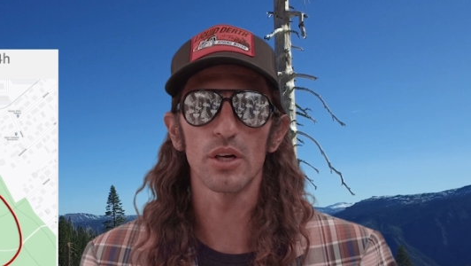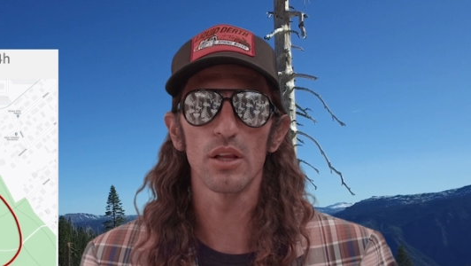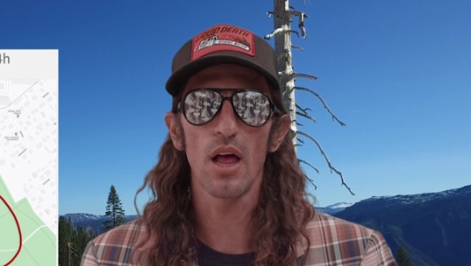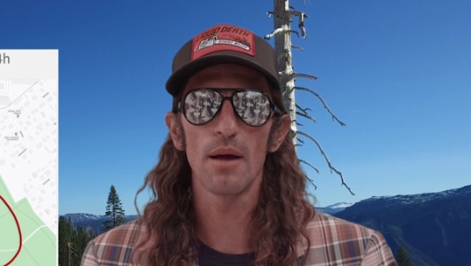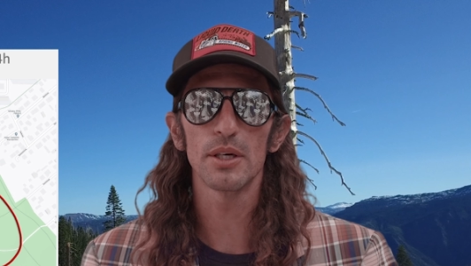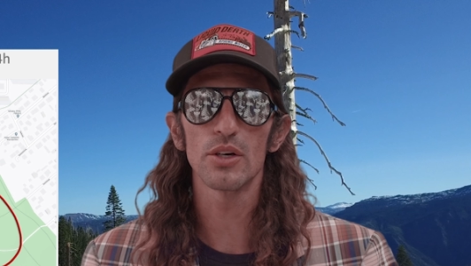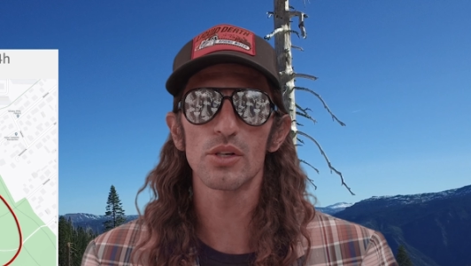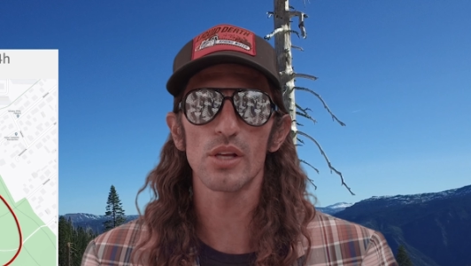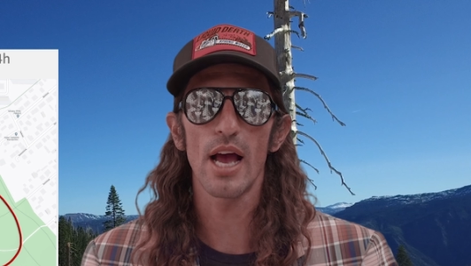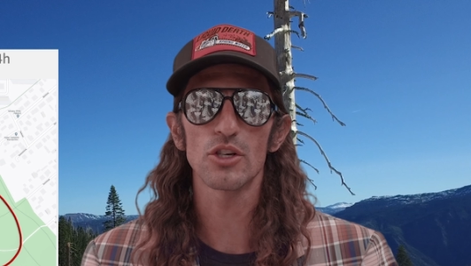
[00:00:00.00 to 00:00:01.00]
kilometer
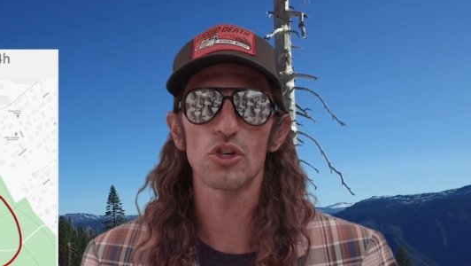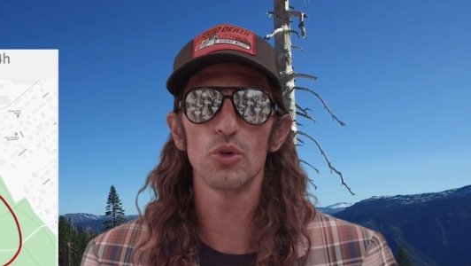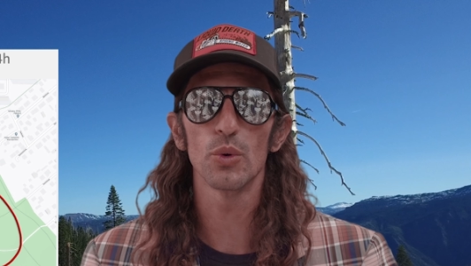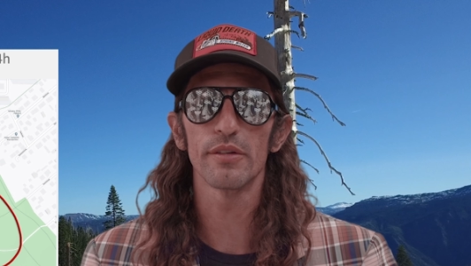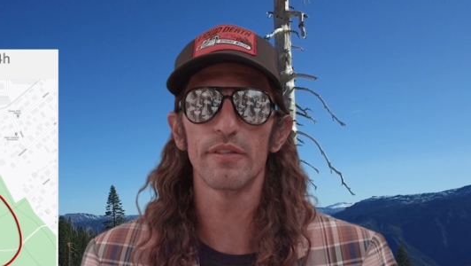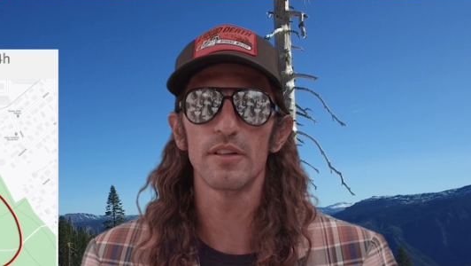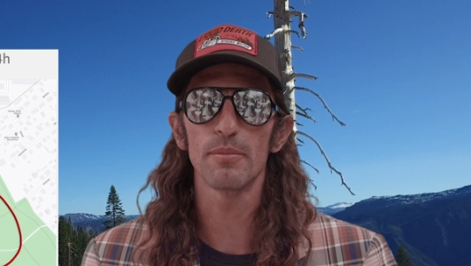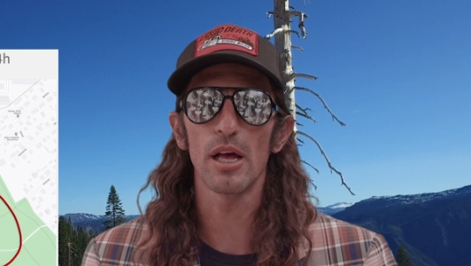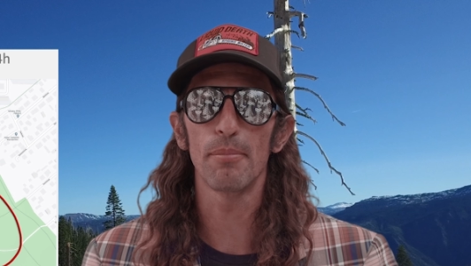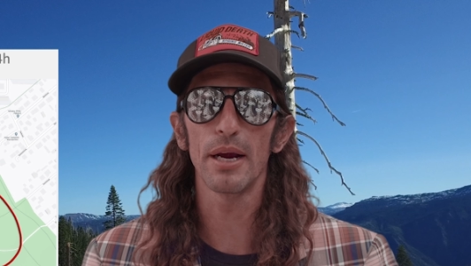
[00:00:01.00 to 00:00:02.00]
slash 250
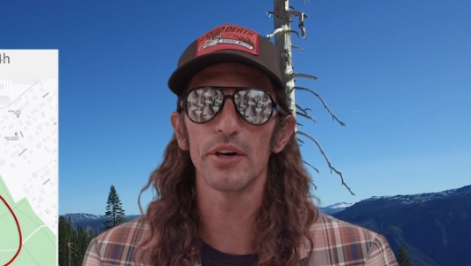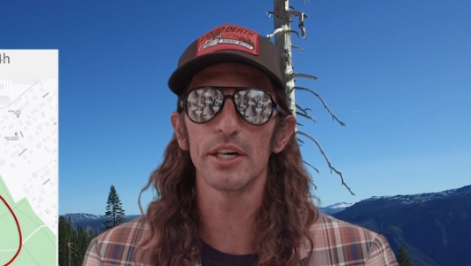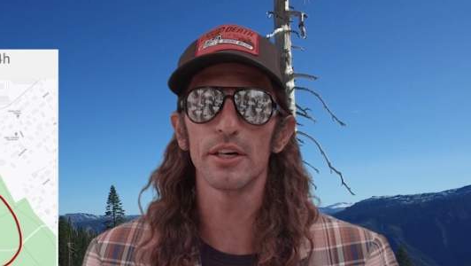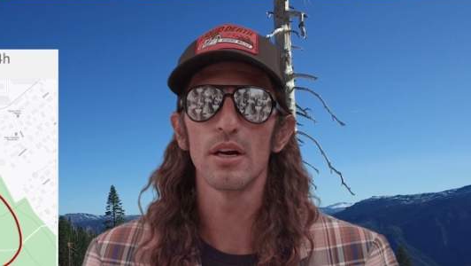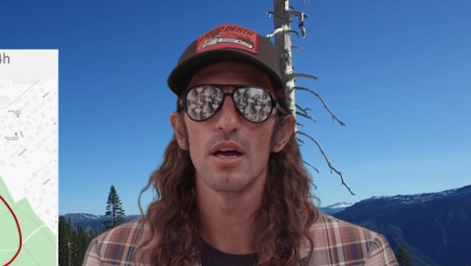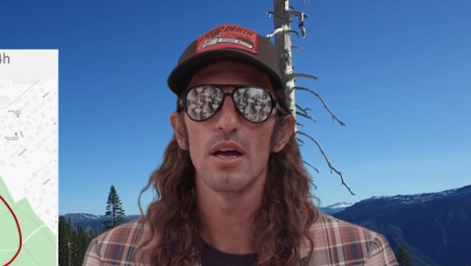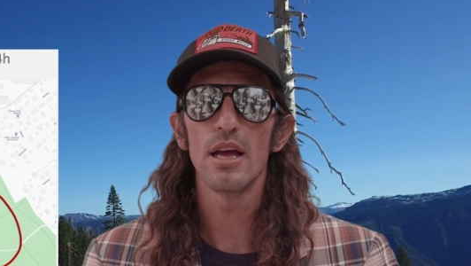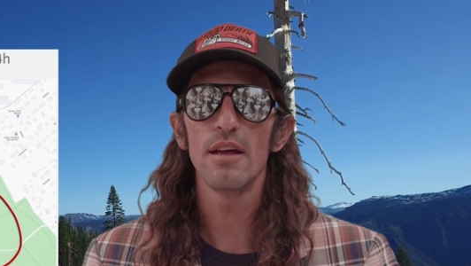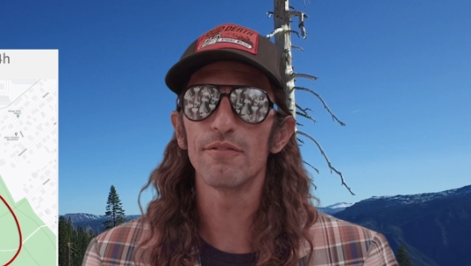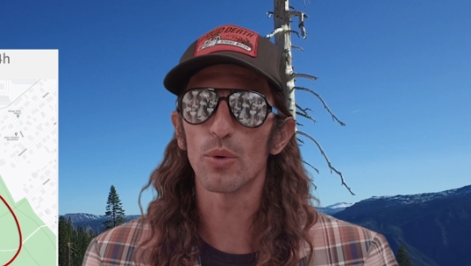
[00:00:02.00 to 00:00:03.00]
mile barrier
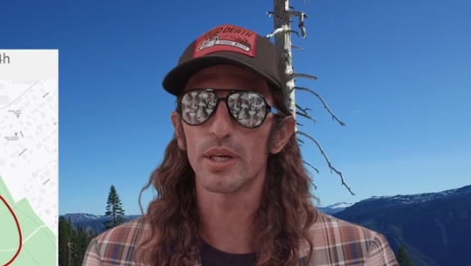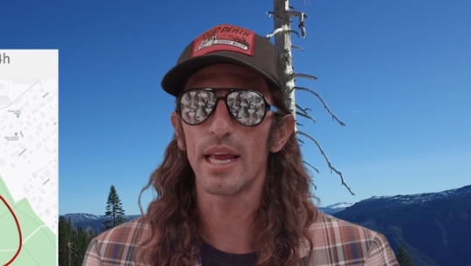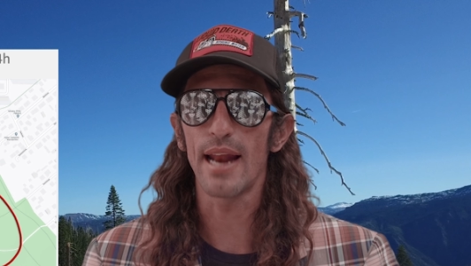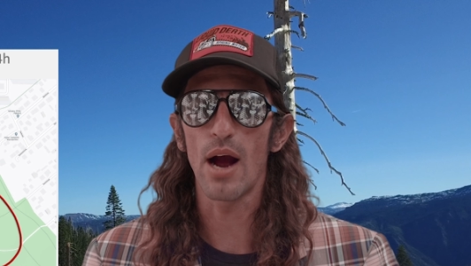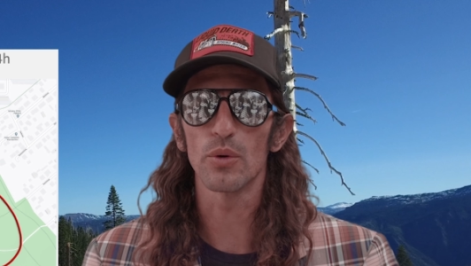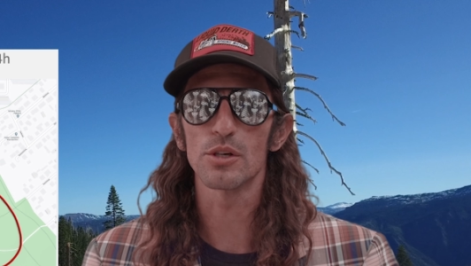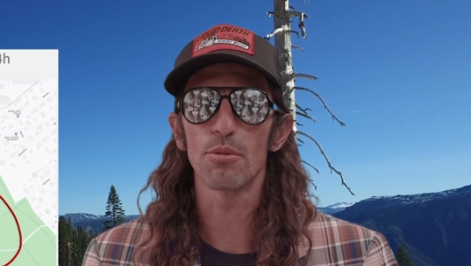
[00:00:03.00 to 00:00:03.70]
in 48 hours